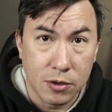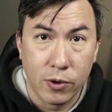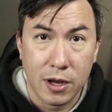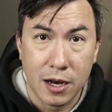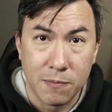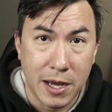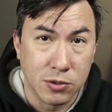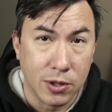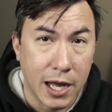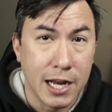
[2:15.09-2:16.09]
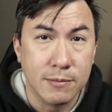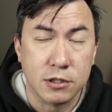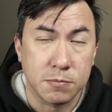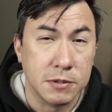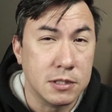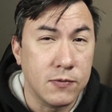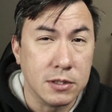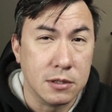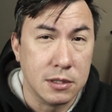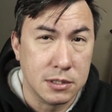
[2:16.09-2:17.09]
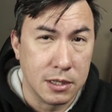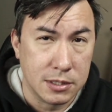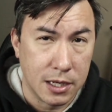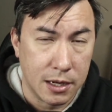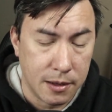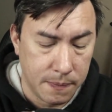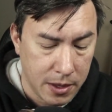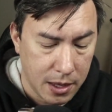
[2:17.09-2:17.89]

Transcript: what kind of magical items are specific to this setting,